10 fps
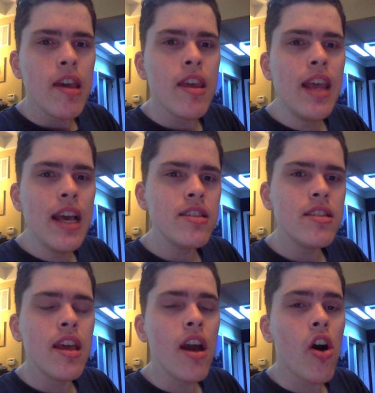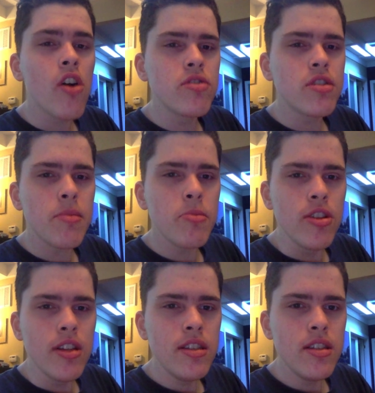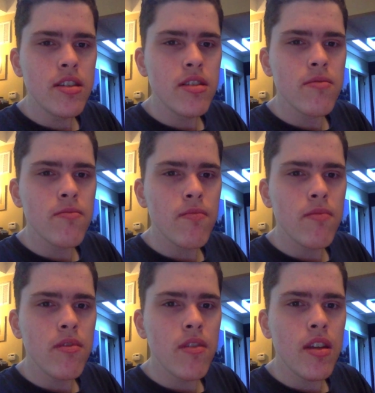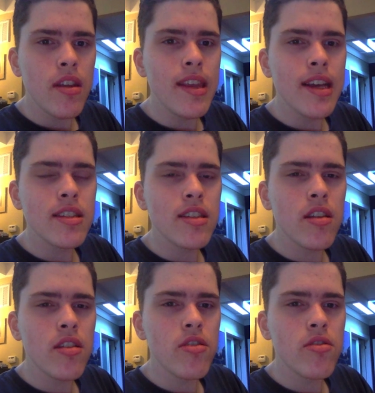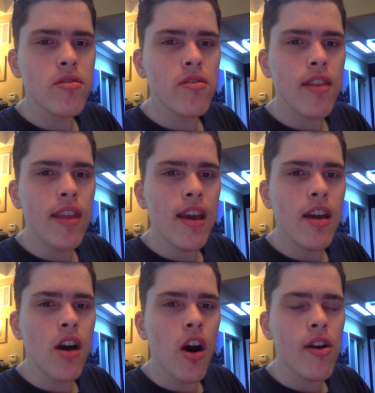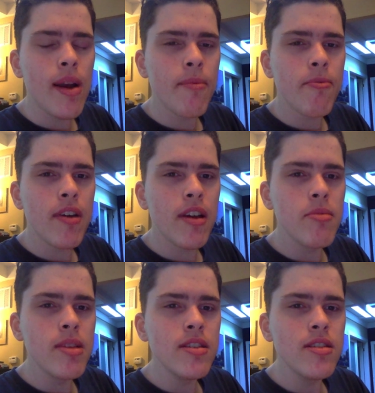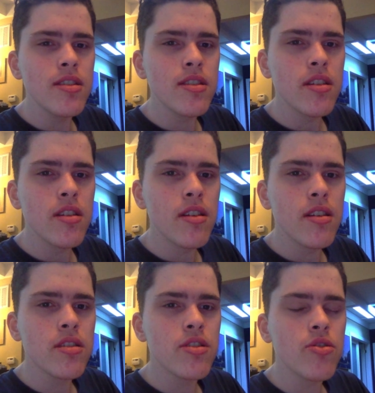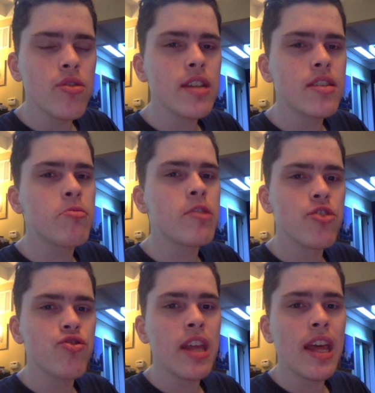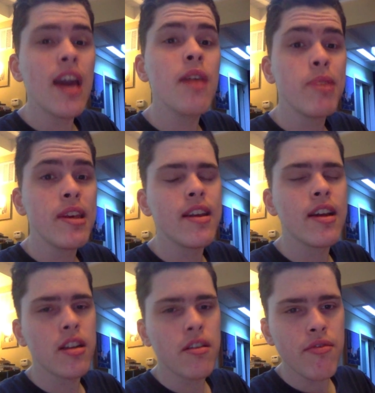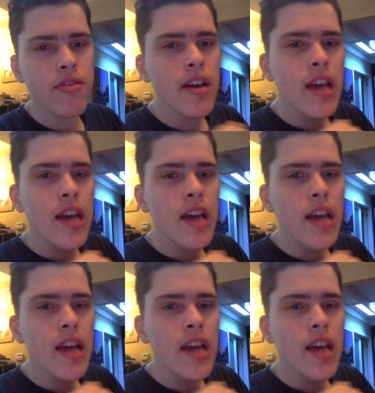Yes, they are stimulants. Yes, they are amphetamines. And so, yes, potentially they can be addictive.